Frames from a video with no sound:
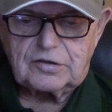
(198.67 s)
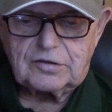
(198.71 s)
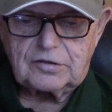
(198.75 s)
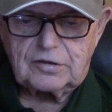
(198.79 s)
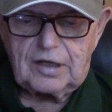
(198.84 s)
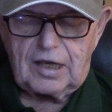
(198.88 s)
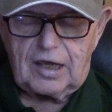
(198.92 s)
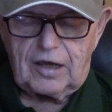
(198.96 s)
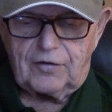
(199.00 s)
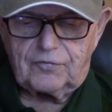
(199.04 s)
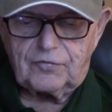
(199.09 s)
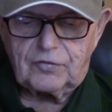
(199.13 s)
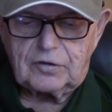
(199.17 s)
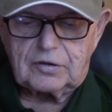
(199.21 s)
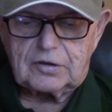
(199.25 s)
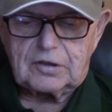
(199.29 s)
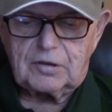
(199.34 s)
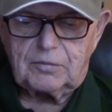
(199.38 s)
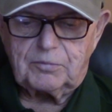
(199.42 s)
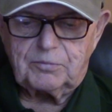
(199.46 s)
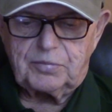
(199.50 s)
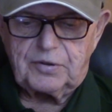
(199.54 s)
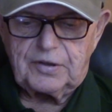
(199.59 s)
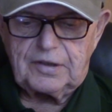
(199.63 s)
to ever
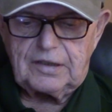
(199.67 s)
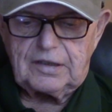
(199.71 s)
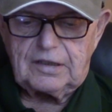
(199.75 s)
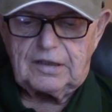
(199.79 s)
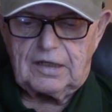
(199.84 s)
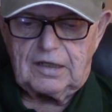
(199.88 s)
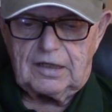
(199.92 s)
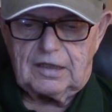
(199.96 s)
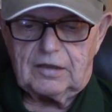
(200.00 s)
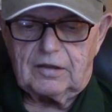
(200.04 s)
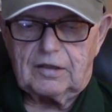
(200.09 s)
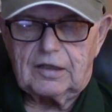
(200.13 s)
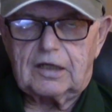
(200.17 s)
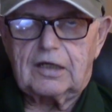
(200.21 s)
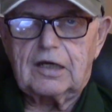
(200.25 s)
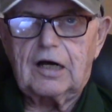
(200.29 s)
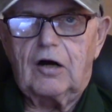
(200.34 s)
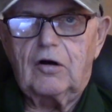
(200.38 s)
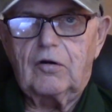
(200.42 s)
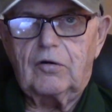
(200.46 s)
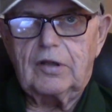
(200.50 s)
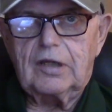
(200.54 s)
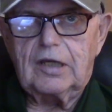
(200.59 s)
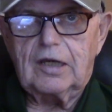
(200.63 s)
compete in the
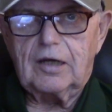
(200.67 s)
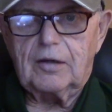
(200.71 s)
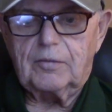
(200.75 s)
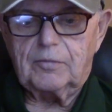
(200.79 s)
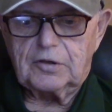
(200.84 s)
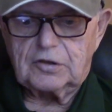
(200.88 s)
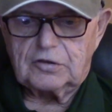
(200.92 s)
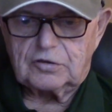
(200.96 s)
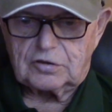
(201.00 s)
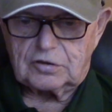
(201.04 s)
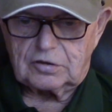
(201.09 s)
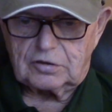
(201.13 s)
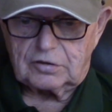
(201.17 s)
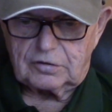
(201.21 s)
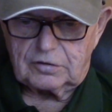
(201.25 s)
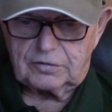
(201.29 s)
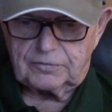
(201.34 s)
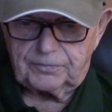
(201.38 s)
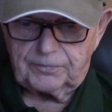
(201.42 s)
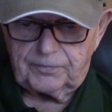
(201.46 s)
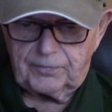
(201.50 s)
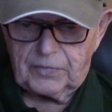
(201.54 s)
County Amateur,